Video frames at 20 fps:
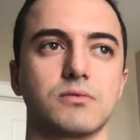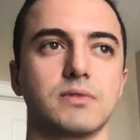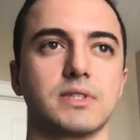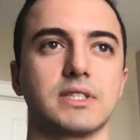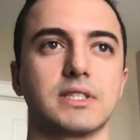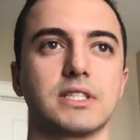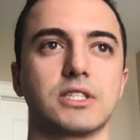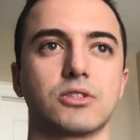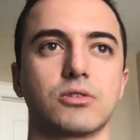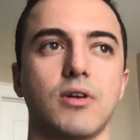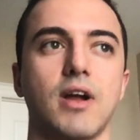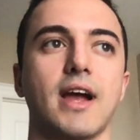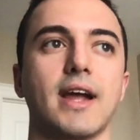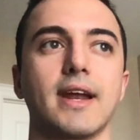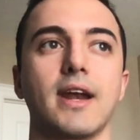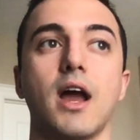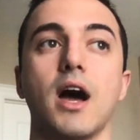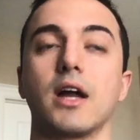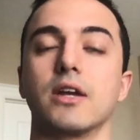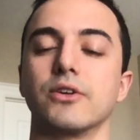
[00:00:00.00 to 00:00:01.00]
Really try
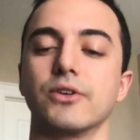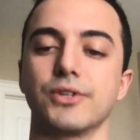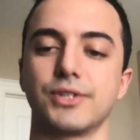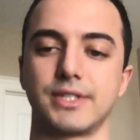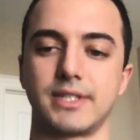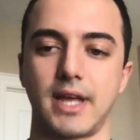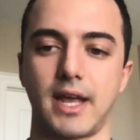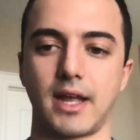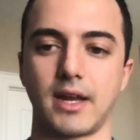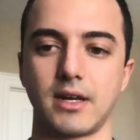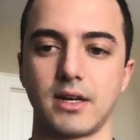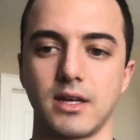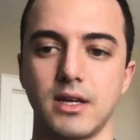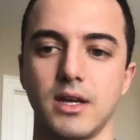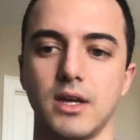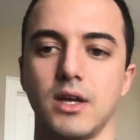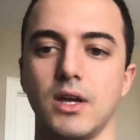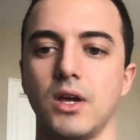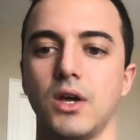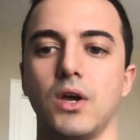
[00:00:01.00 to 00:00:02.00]
and understand
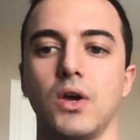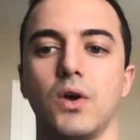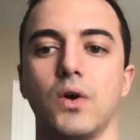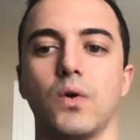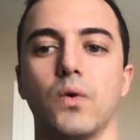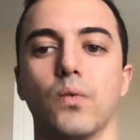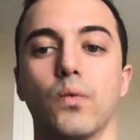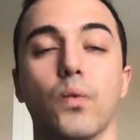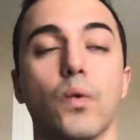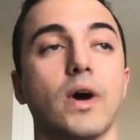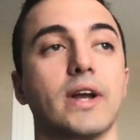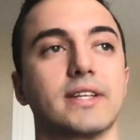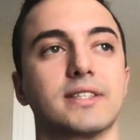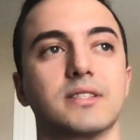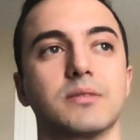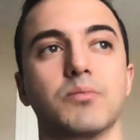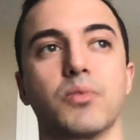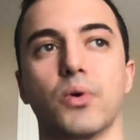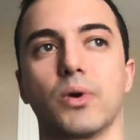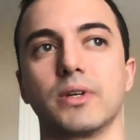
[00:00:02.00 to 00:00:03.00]
what is
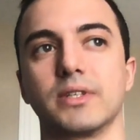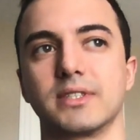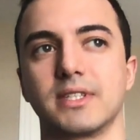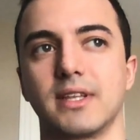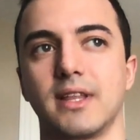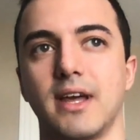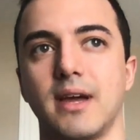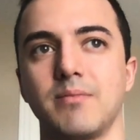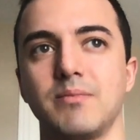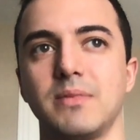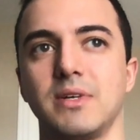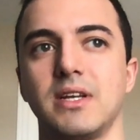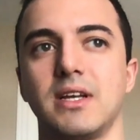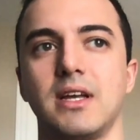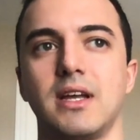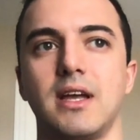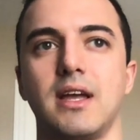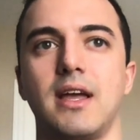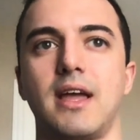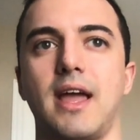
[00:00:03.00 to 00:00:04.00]
important to them,
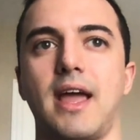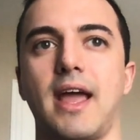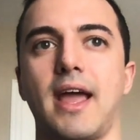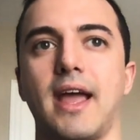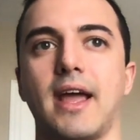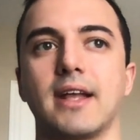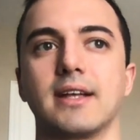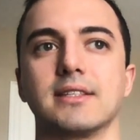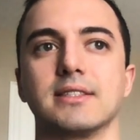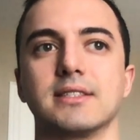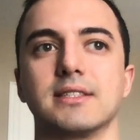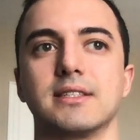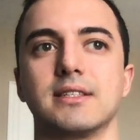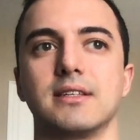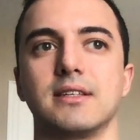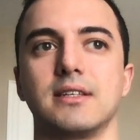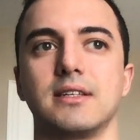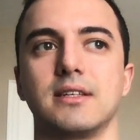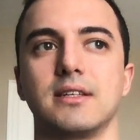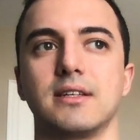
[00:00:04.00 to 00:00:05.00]
and
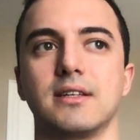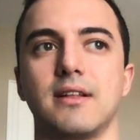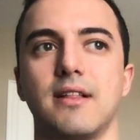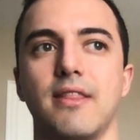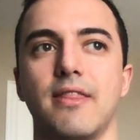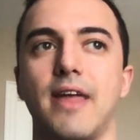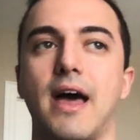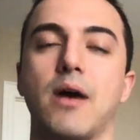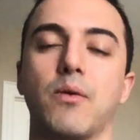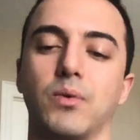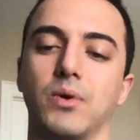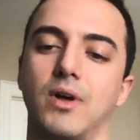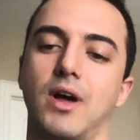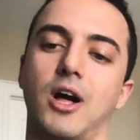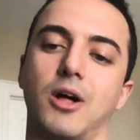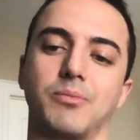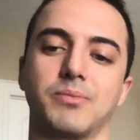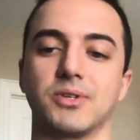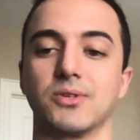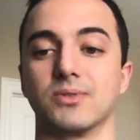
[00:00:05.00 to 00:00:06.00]
that will
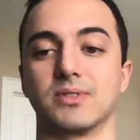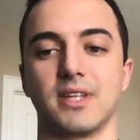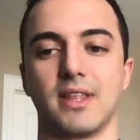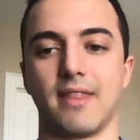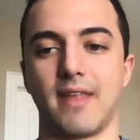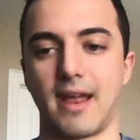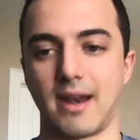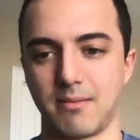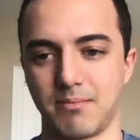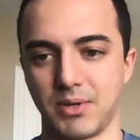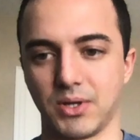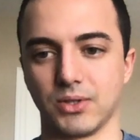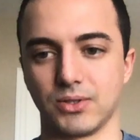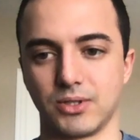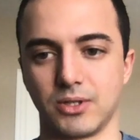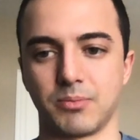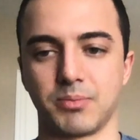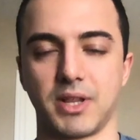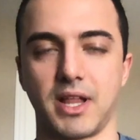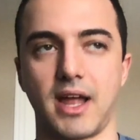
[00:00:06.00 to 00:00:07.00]
help you to then build
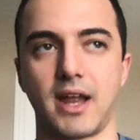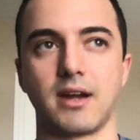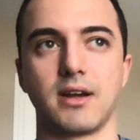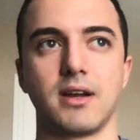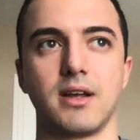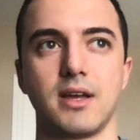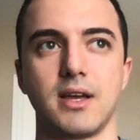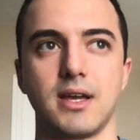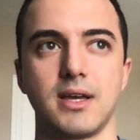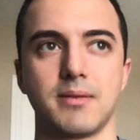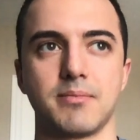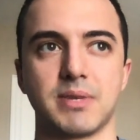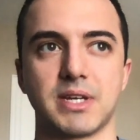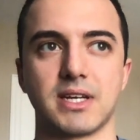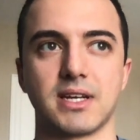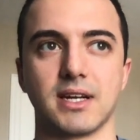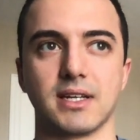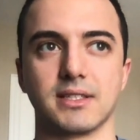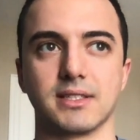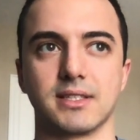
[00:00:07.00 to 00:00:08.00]
your plan,
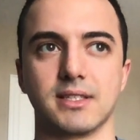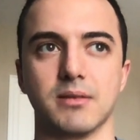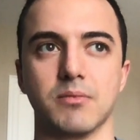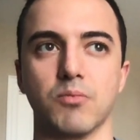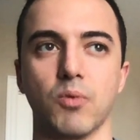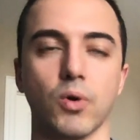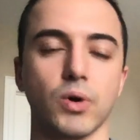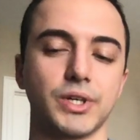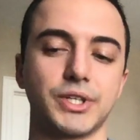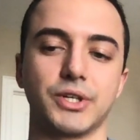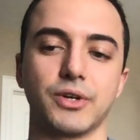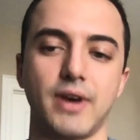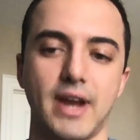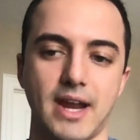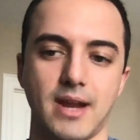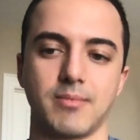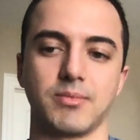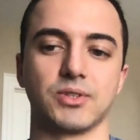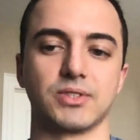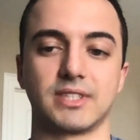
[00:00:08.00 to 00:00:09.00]
because the more you're
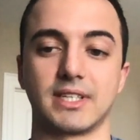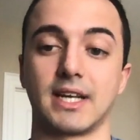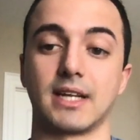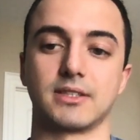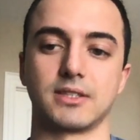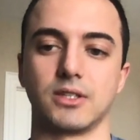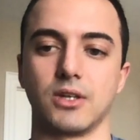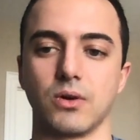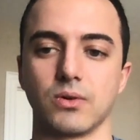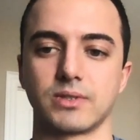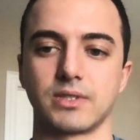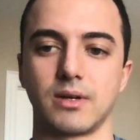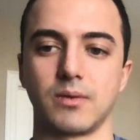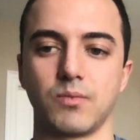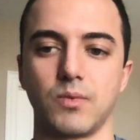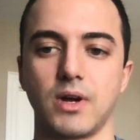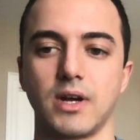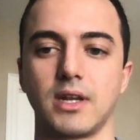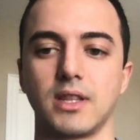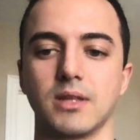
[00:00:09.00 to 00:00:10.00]
able to get to know
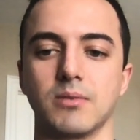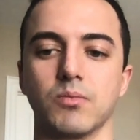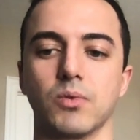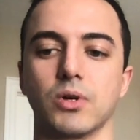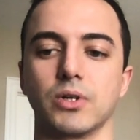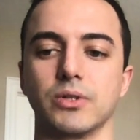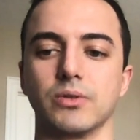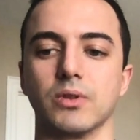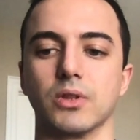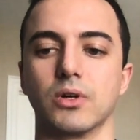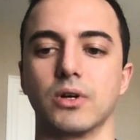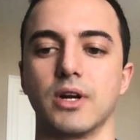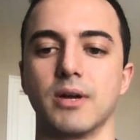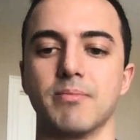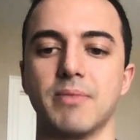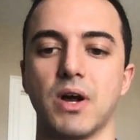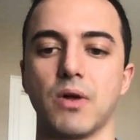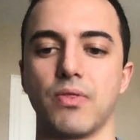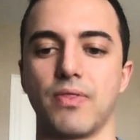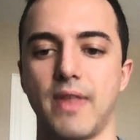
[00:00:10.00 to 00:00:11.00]
someone and the more you learn
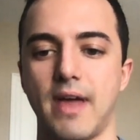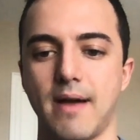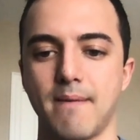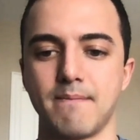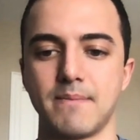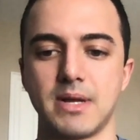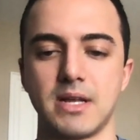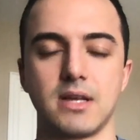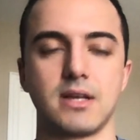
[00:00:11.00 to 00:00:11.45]
about them,